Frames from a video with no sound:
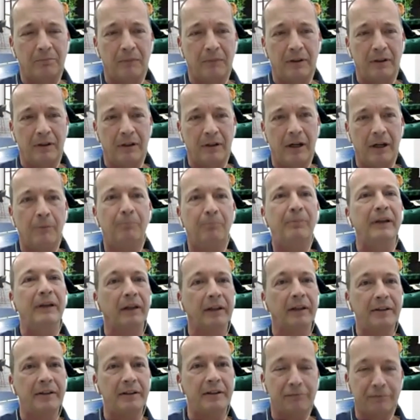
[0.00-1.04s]

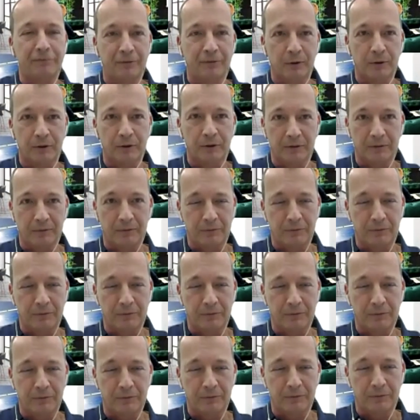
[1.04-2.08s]
ability for
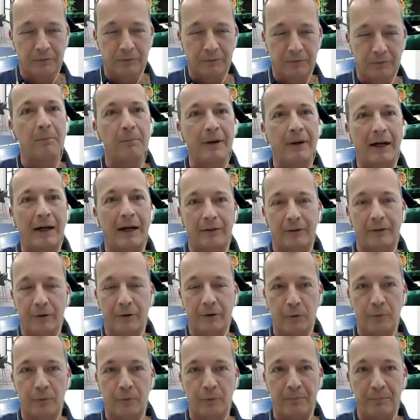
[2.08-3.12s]
computing
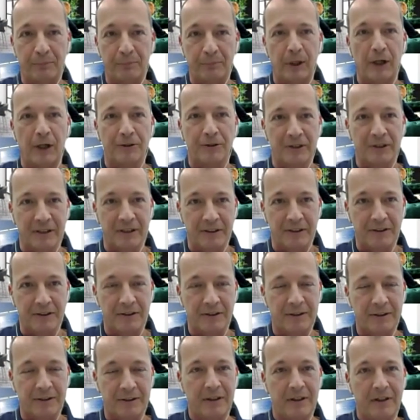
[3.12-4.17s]
power to be
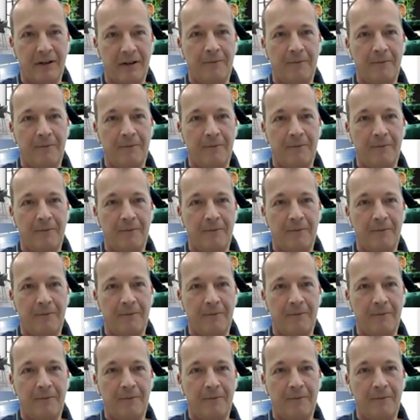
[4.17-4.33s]
processed